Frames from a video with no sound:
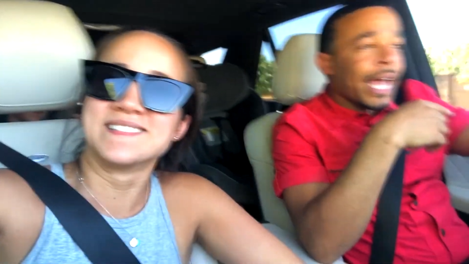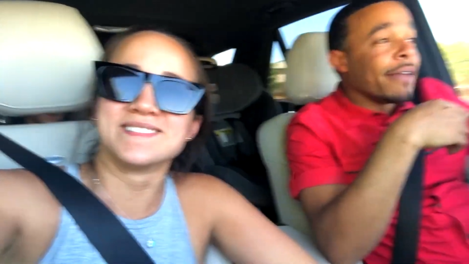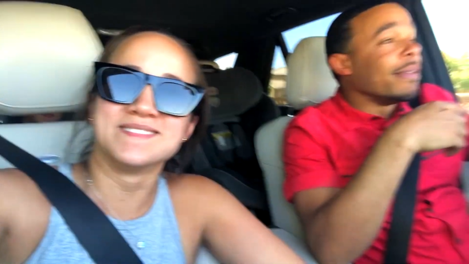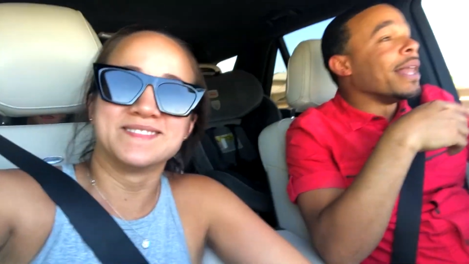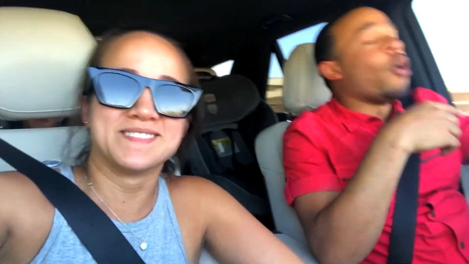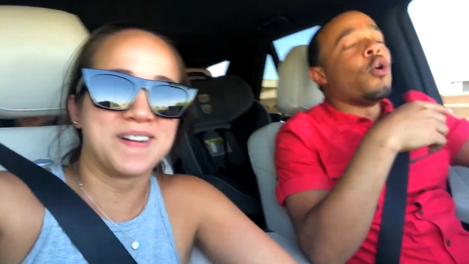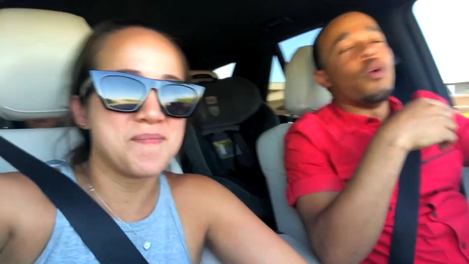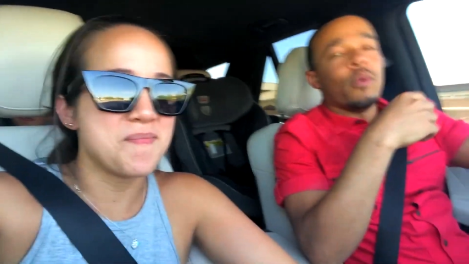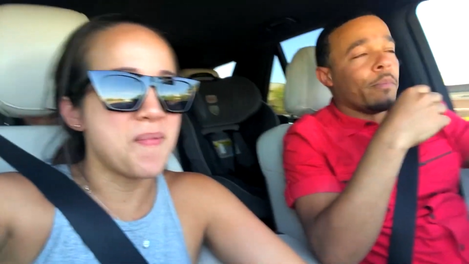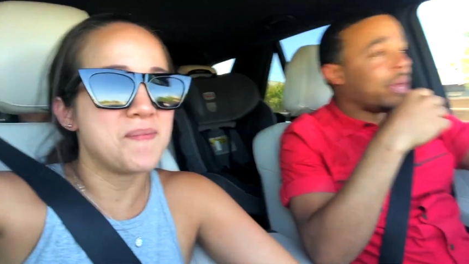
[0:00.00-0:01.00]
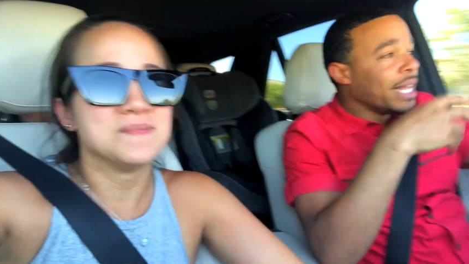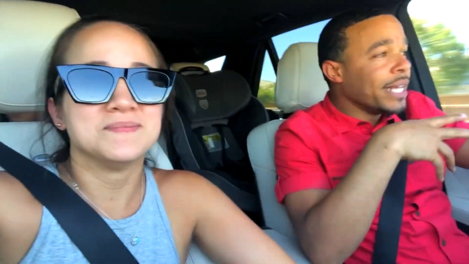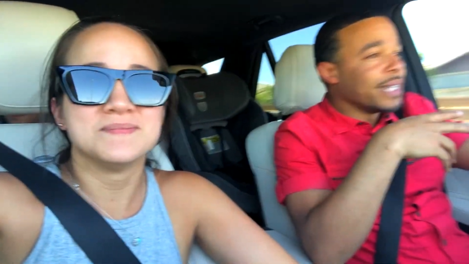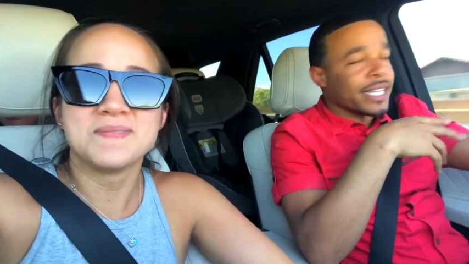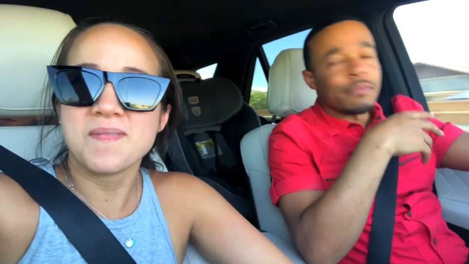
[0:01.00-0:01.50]
Speaker 1: And oh,
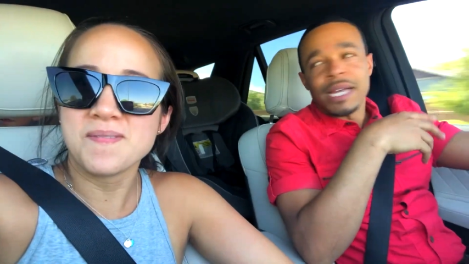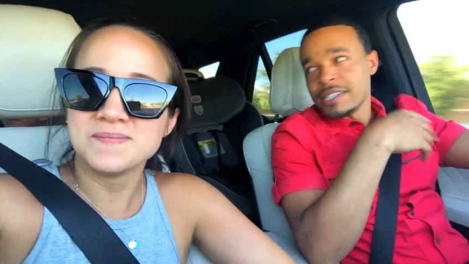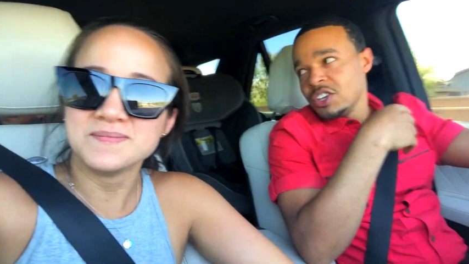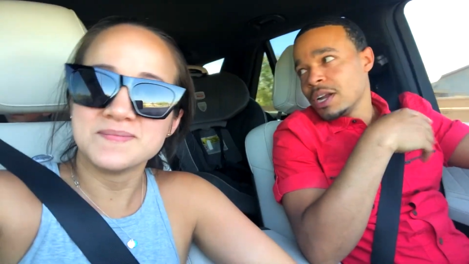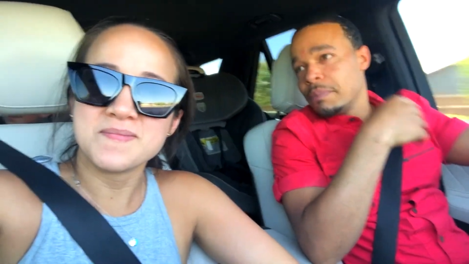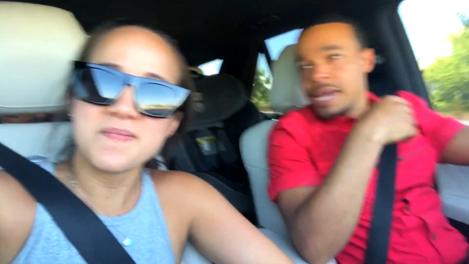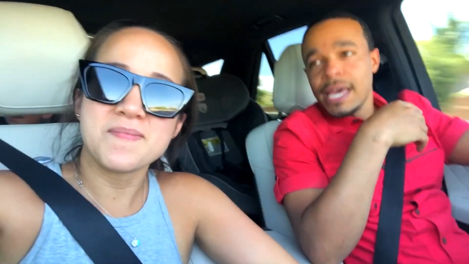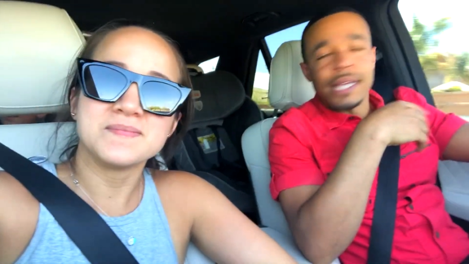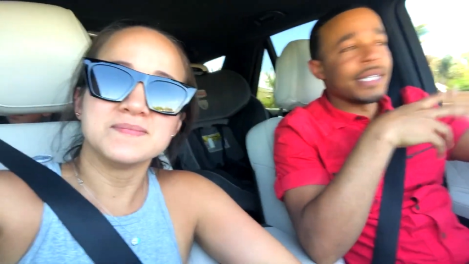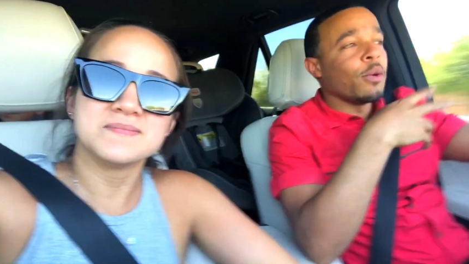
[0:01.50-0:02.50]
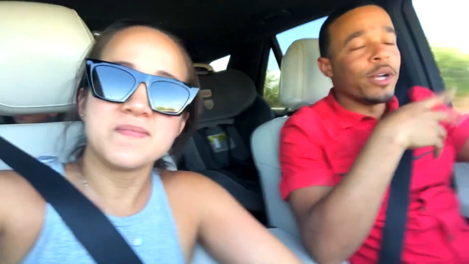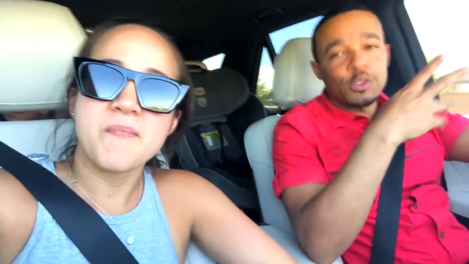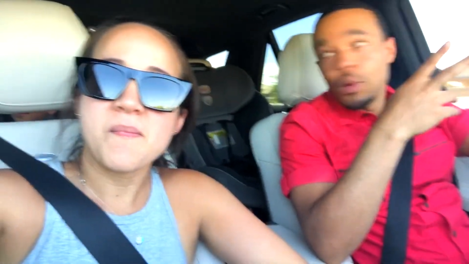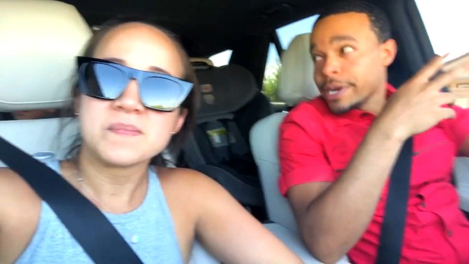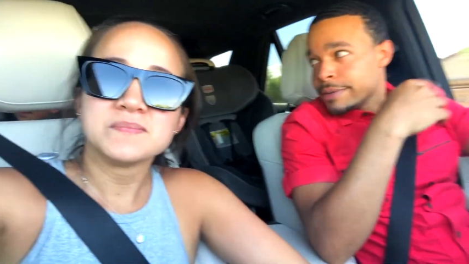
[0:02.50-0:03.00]
please let somebody say you got a big head. Say
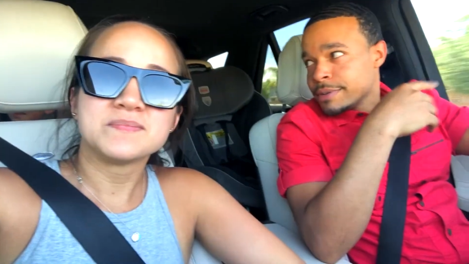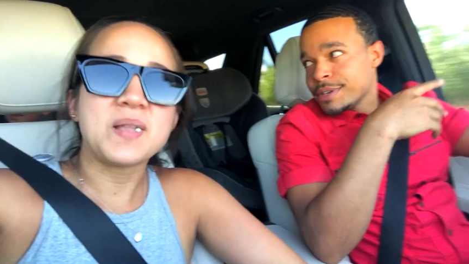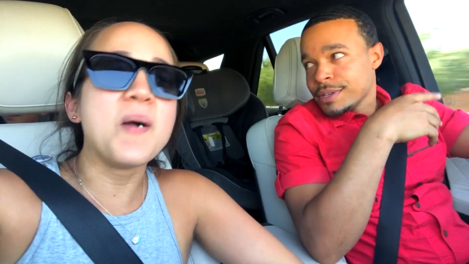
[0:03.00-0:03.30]
which one.